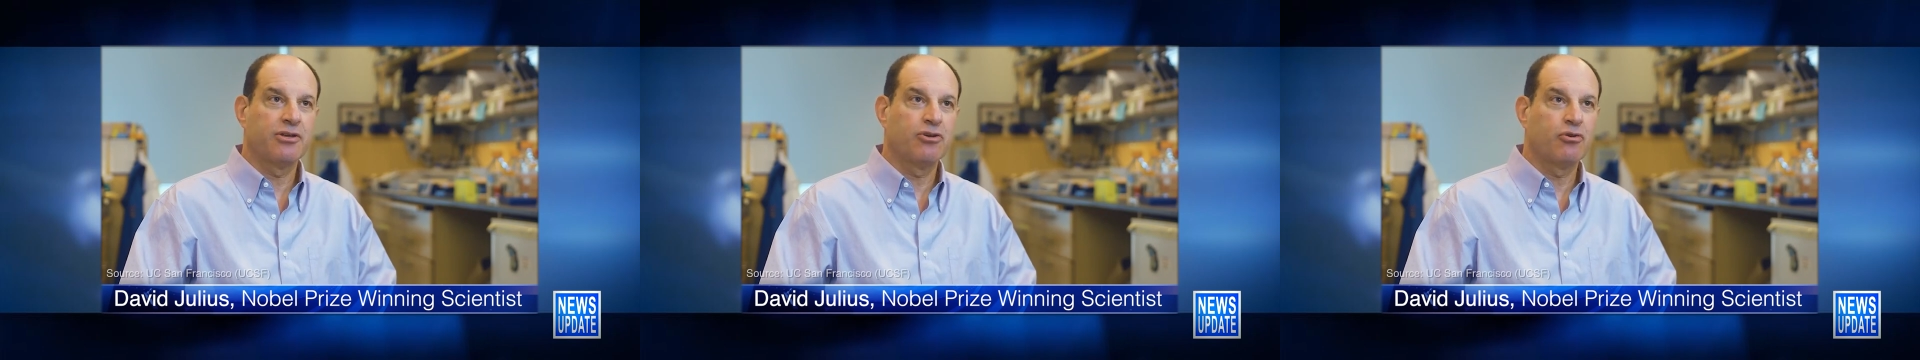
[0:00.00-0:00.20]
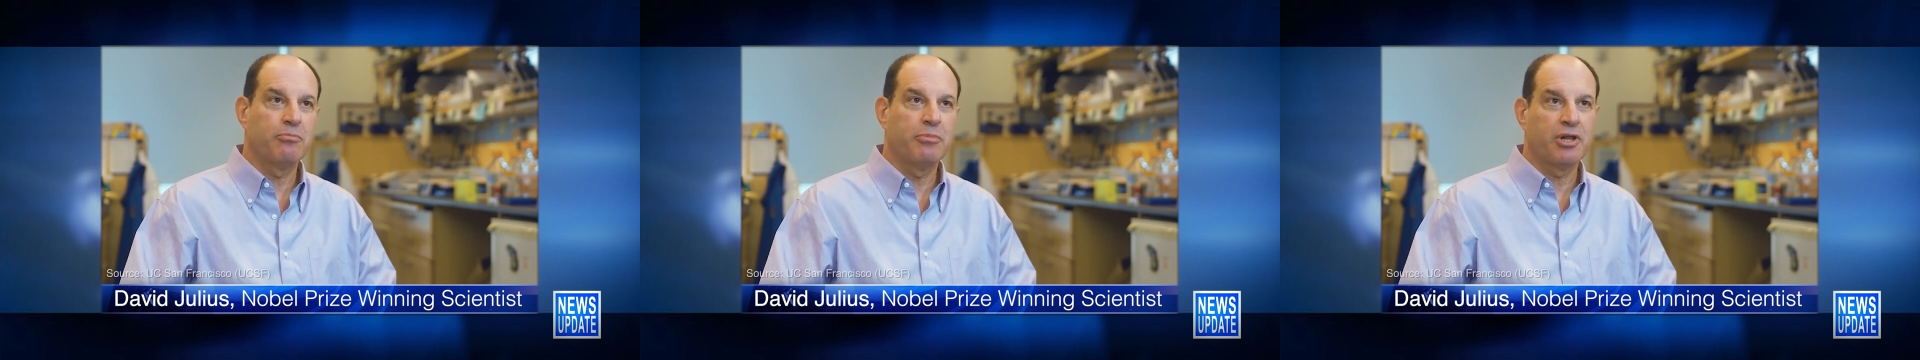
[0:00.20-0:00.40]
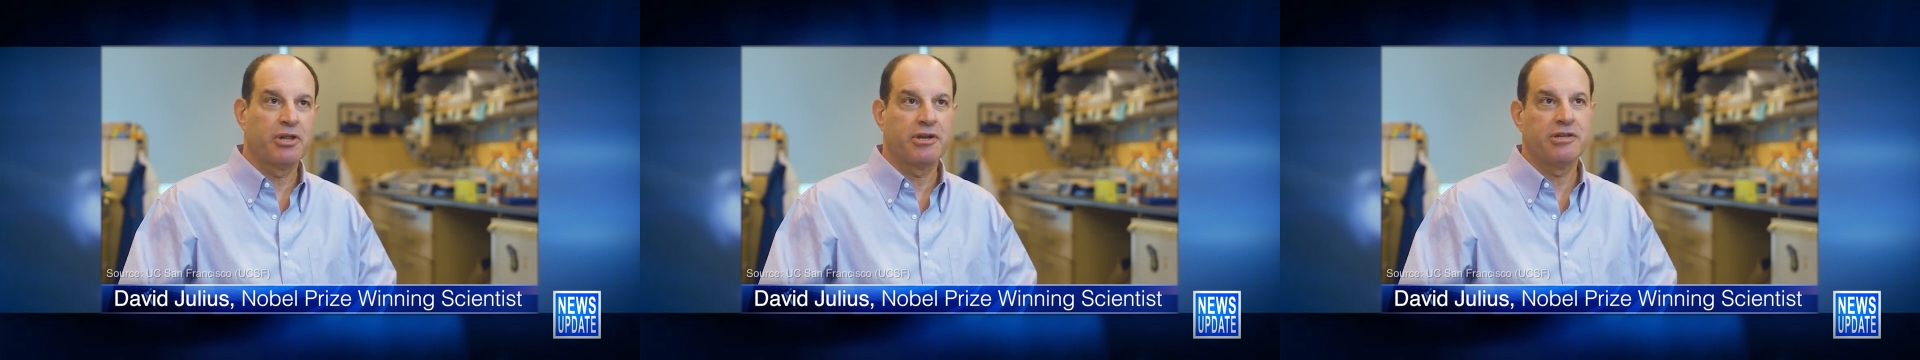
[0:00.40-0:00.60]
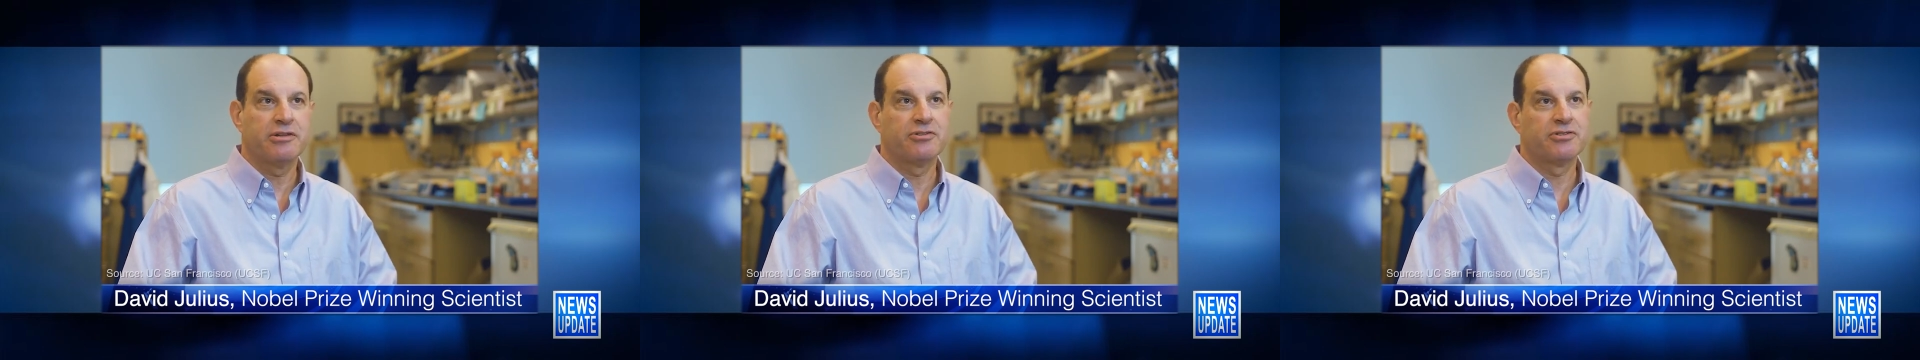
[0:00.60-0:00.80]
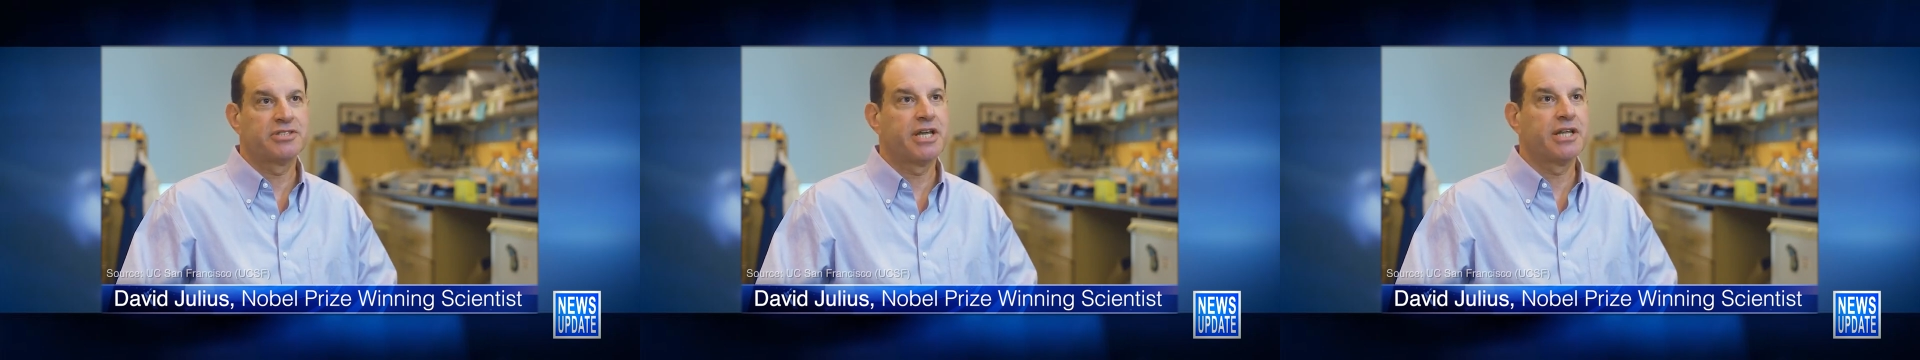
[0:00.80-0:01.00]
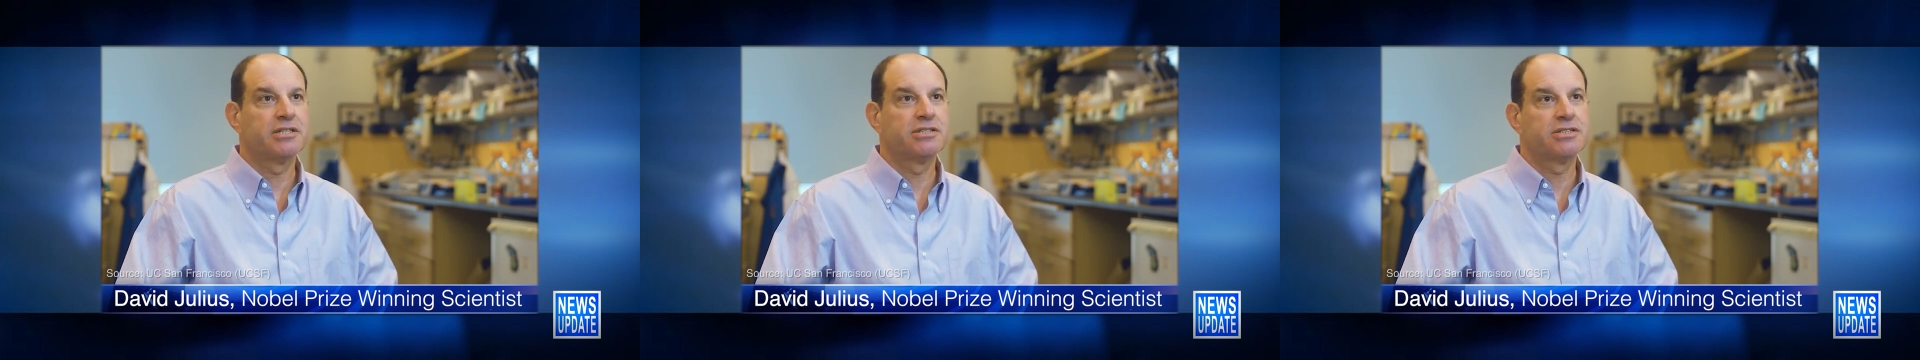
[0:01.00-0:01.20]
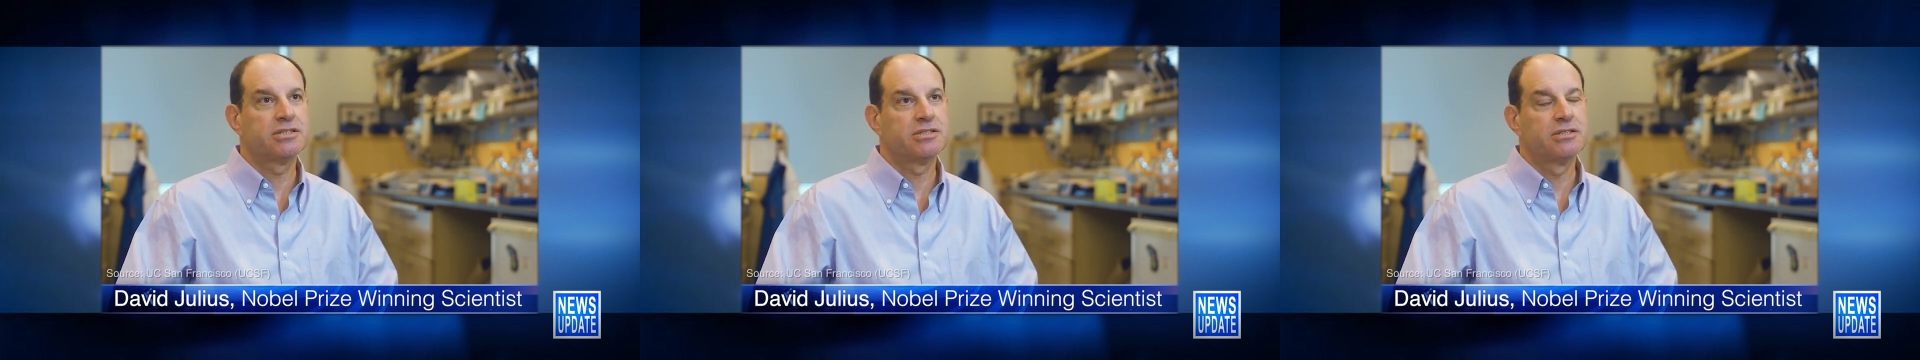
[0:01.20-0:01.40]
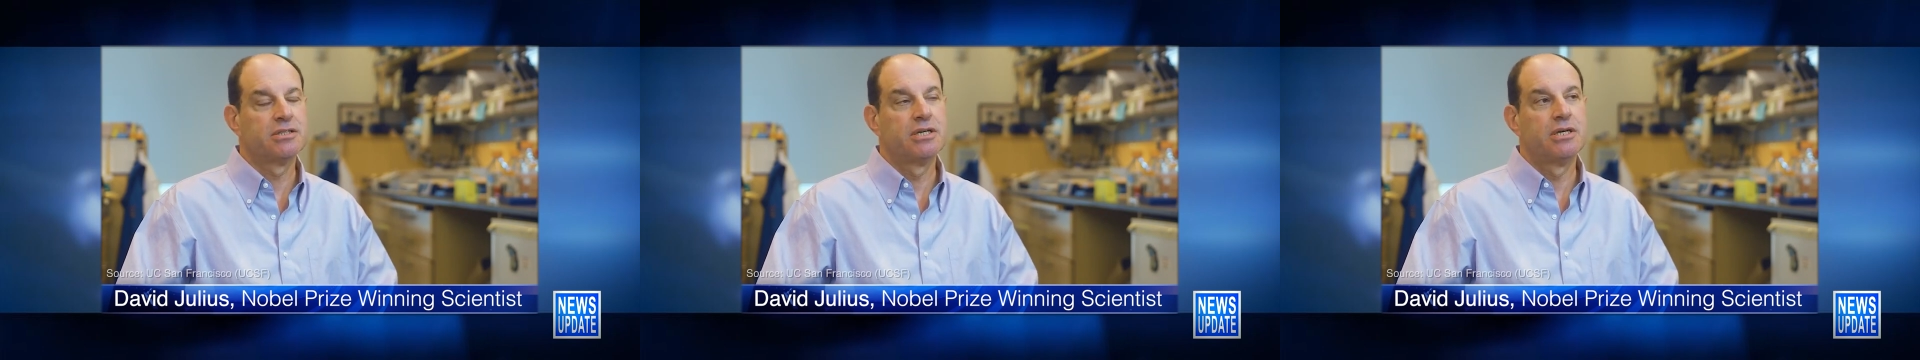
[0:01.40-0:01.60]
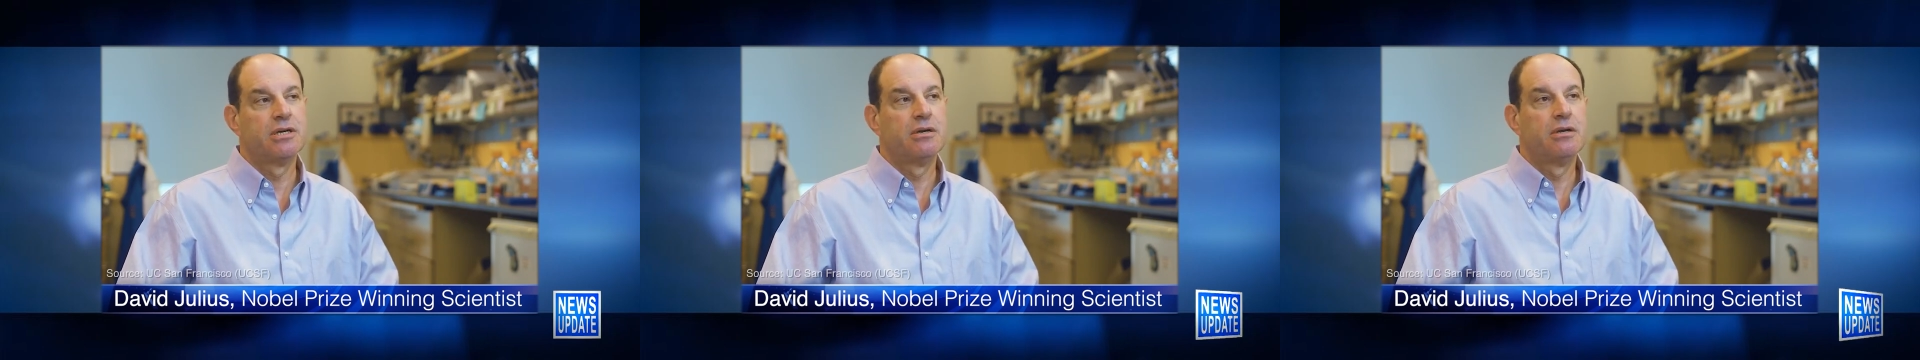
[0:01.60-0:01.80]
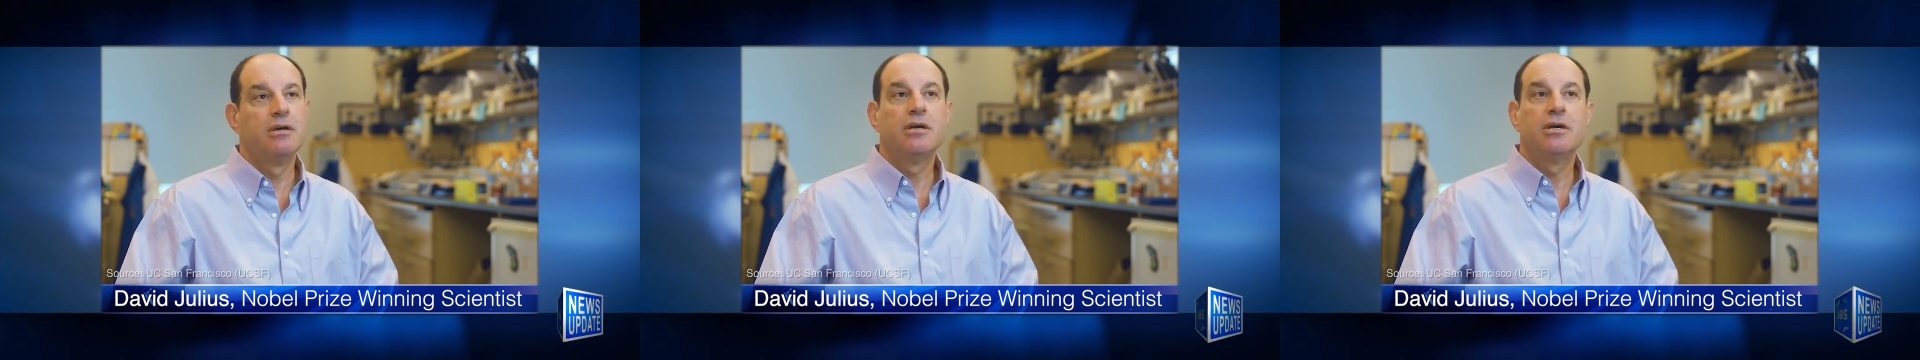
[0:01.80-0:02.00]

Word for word: David Julius has won the Nobel